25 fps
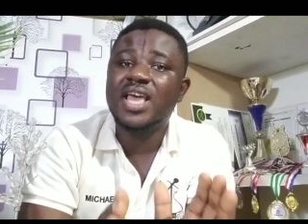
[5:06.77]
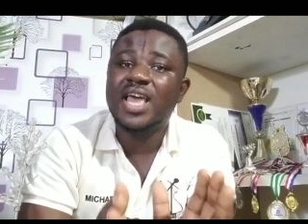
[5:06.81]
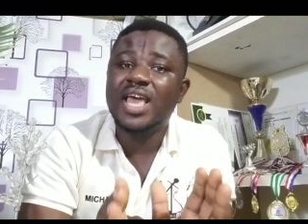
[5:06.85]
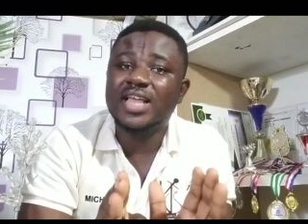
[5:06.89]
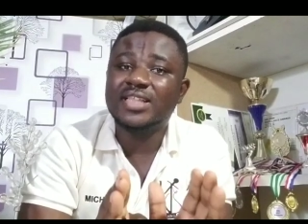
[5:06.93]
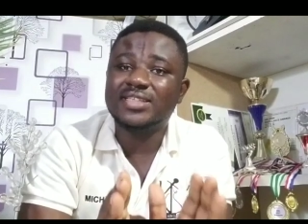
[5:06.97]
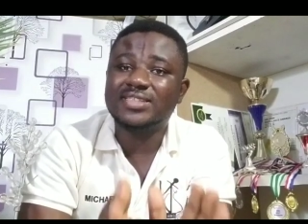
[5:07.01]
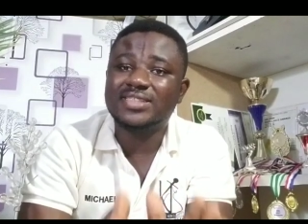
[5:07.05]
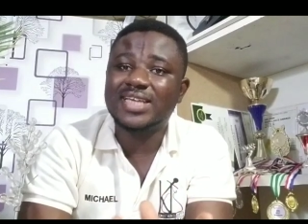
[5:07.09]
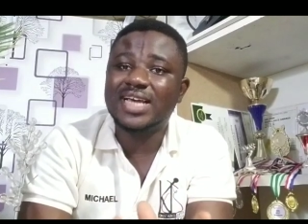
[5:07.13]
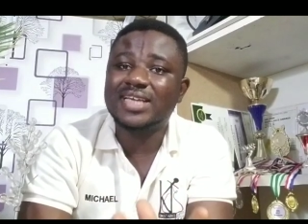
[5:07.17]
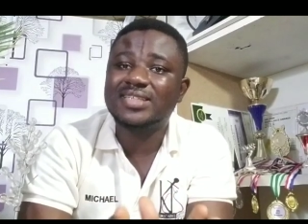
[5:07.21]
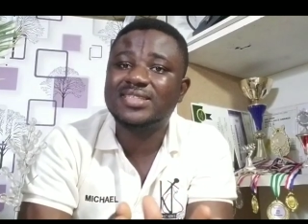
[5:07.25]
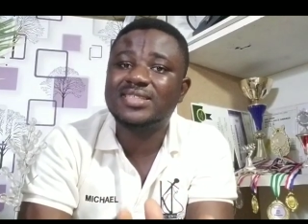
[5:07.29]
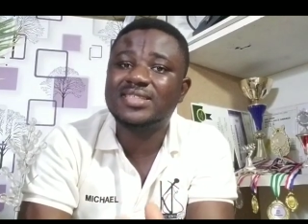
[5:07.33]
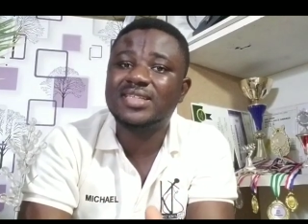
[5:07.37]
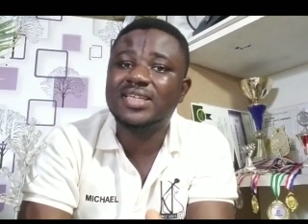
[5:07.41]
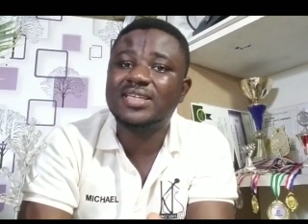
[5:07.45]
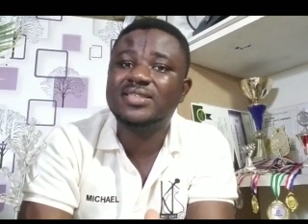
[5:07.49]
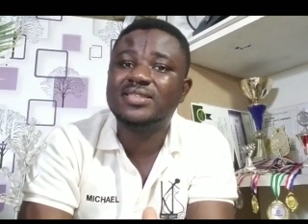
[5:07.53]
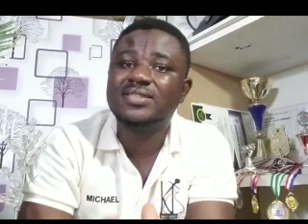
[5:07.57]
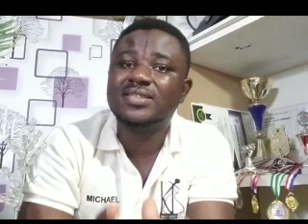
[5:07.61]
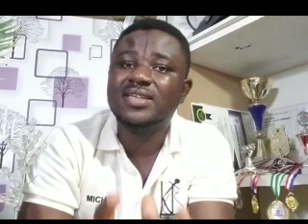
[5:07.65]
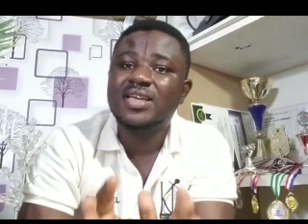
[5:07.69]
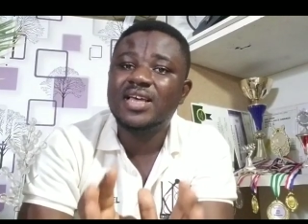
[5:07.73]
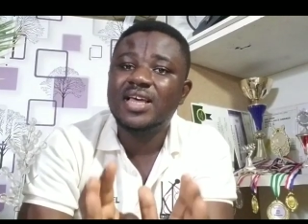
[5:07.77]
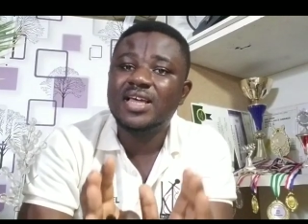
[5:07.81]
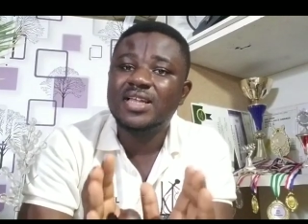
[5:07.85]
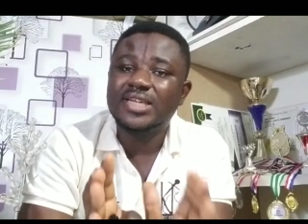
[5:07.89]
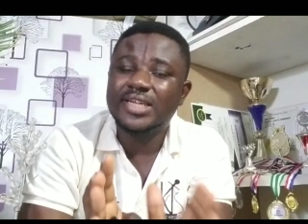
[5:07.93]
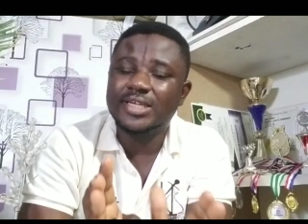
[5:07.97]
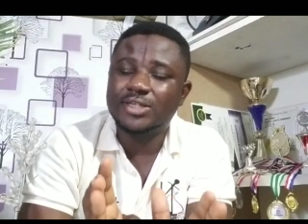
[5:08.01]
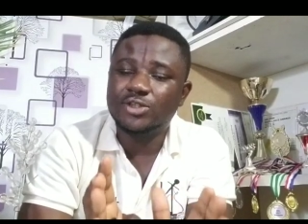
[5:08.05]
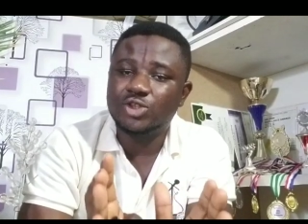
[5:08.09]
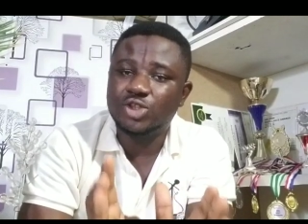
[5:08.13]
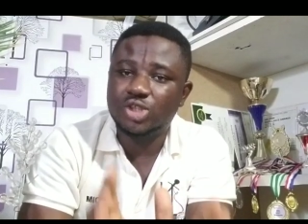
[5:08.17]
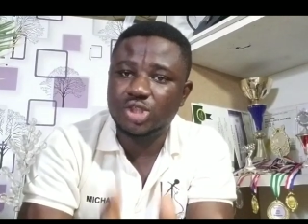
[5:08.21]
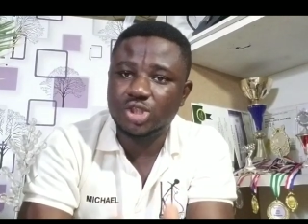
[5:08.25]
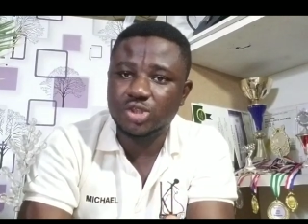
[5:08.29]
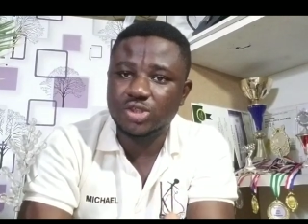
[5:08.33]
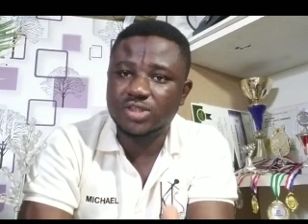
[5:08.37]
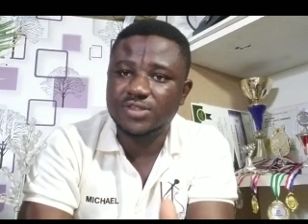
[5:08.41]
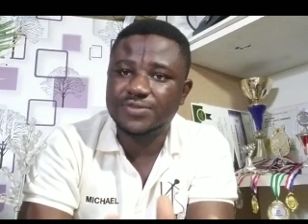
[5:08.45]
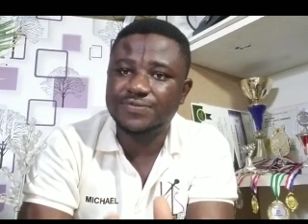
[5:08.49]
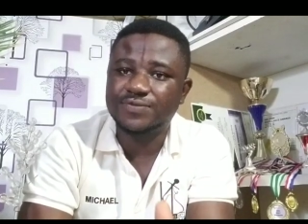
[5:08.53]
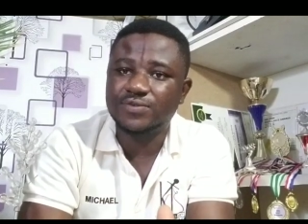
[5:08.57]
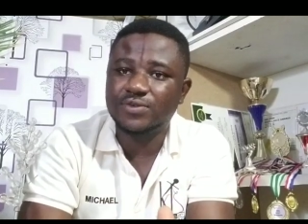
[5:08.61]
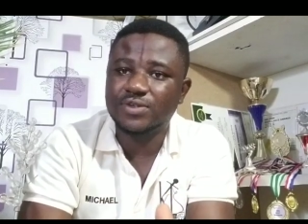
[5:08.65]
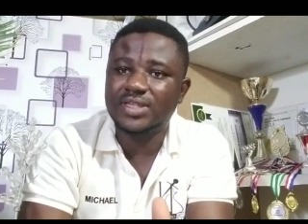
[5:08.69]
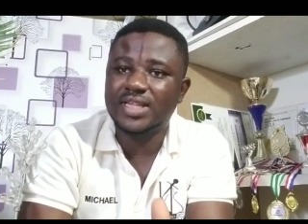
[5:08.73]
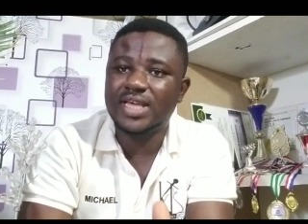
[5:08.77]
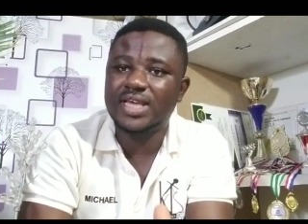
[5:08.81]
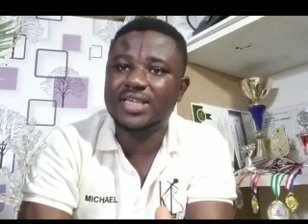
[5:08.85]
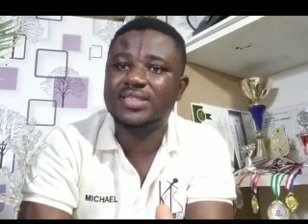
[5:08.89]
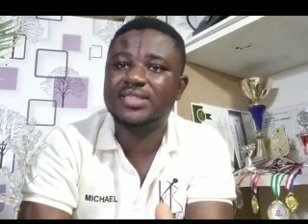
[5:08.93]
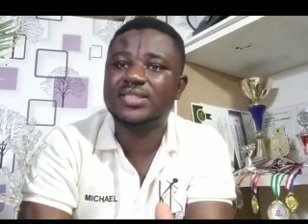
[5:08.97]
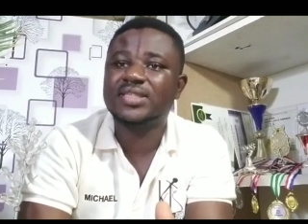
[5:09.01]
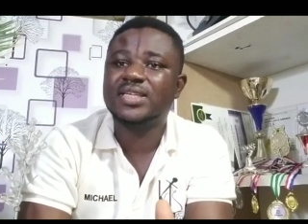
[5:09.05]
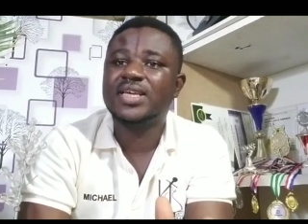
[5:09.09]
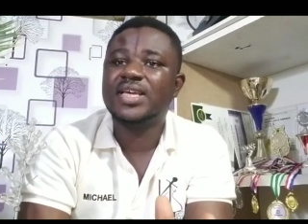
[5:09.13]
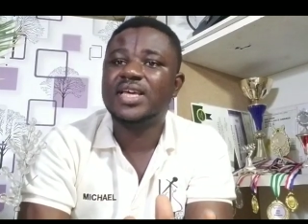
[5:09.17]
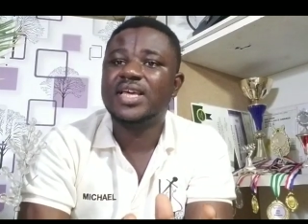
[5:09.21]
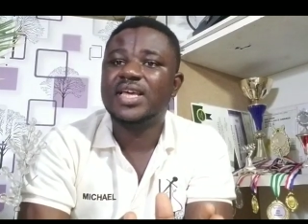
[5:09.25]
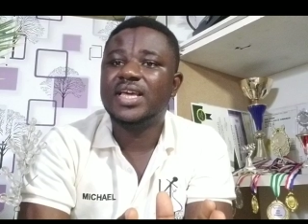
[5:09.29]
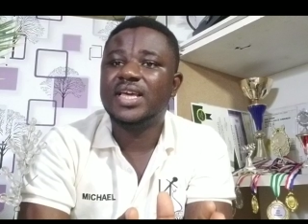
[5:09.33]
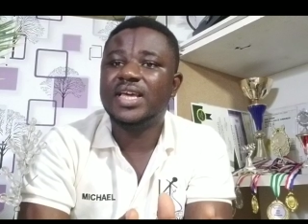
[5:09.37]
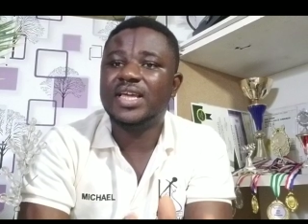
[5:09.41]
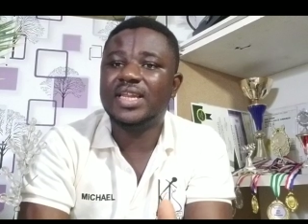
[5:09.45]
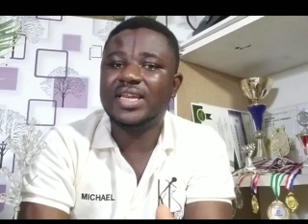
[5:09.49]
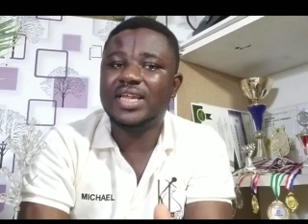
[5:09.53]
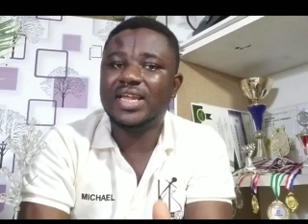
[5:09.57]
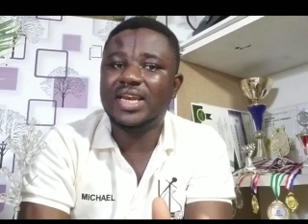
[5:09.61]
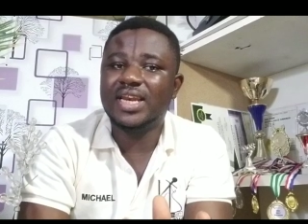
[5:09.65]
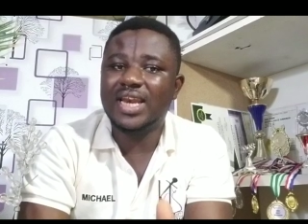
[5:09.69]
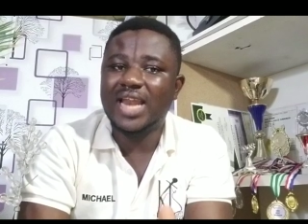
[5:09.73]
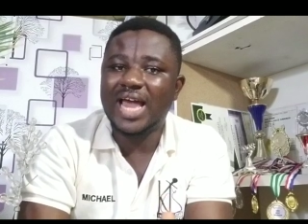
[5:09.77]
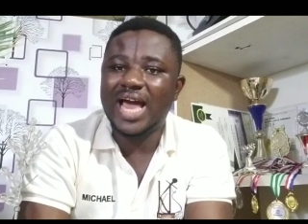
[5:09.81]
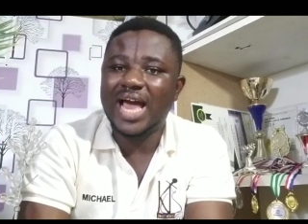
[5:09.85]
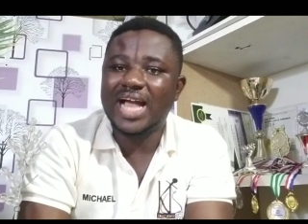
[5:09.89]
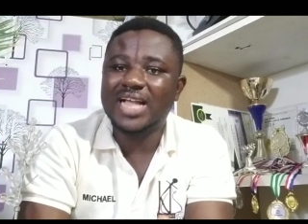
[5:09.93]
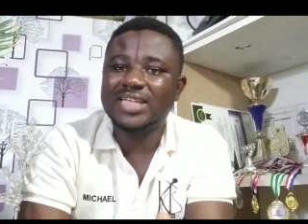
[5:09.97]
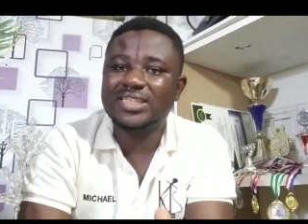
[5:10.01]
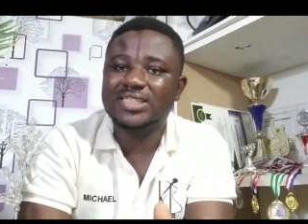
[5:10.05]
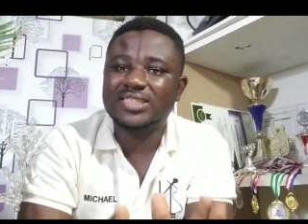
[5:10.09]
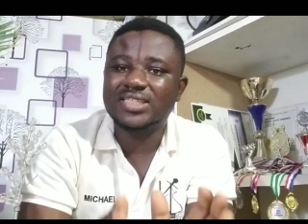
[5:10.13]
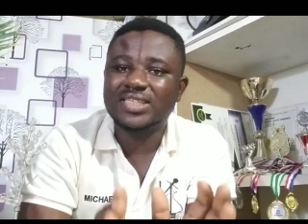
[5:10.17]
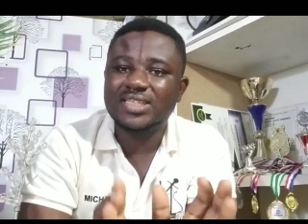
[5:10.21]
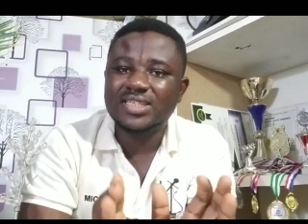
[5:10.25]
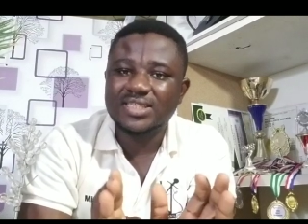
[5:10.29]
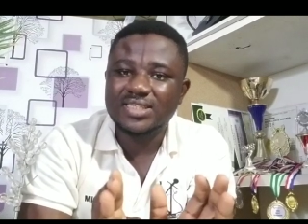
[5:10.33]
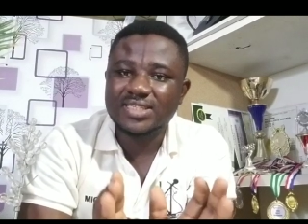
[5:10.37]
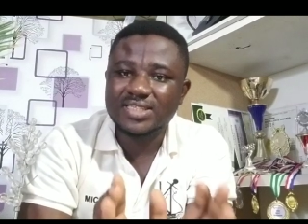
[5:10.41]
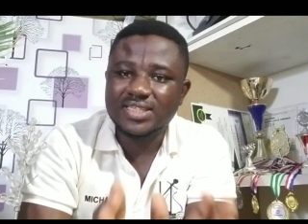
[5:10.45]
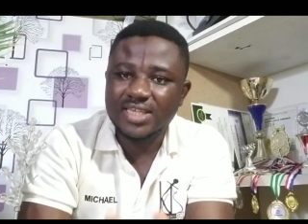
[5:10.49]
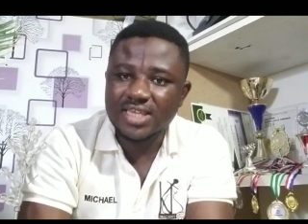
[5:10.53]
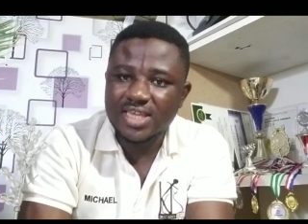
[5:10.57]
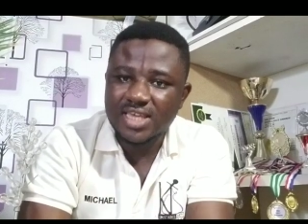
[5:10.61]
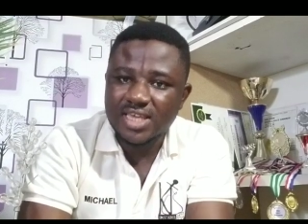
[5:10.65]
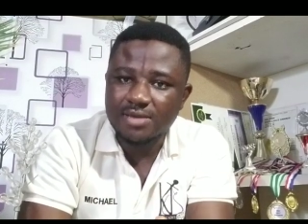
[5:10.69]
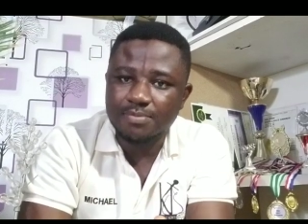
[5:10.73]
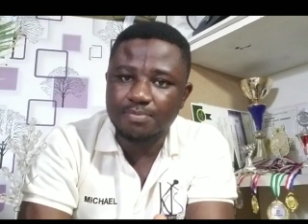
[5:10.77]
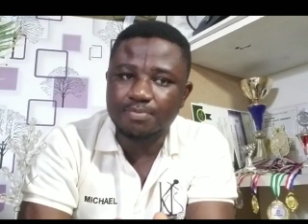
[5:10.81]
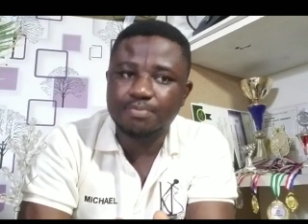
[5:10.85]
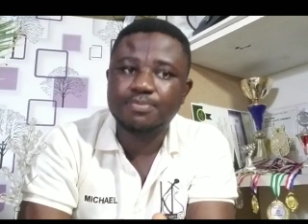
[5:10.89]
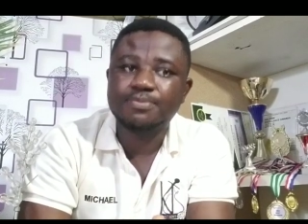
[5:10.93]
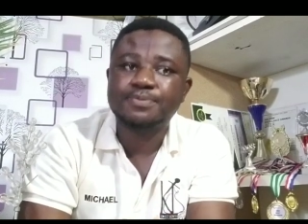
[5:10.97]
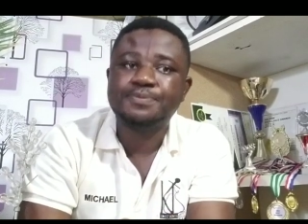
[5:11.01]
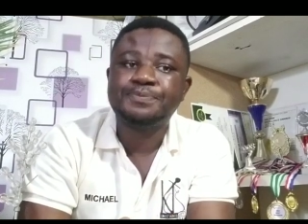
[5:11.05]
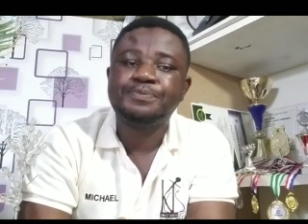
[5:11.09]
and justice, then truthfulness in the large scheme.